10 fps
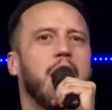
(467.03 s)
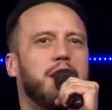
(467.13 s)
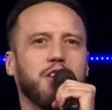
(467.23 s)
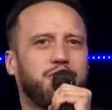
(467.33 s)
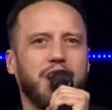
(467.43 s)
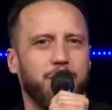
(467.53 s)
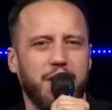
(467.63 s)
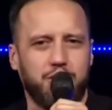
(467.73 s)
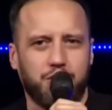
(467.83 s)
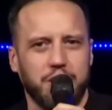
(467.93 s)
This
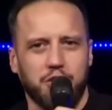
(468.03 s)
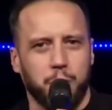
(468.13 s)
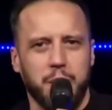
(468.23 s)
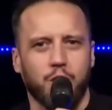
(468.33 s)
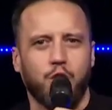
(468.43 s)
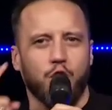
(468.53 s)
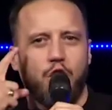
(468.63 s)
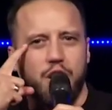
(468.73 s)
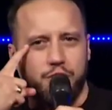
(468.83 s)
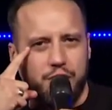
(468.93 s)
salvation, this miracle
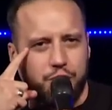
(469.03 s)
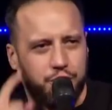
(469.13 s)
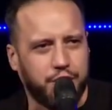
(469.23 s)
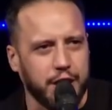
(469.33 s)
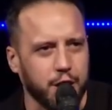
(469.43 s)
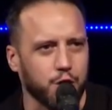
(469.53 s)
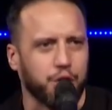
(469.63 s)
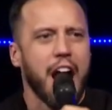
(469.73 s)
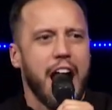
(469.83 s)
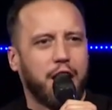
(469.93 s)
cost us tears.
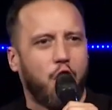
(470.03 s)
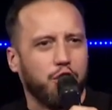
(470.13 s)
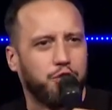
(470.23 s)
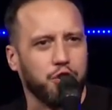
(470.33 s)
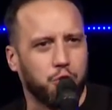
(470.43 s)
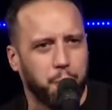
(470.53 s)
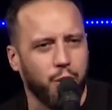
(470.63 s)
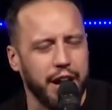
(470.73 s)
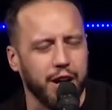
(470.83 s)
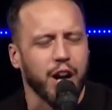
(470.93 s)
It cost us
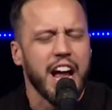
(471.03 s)
prayer.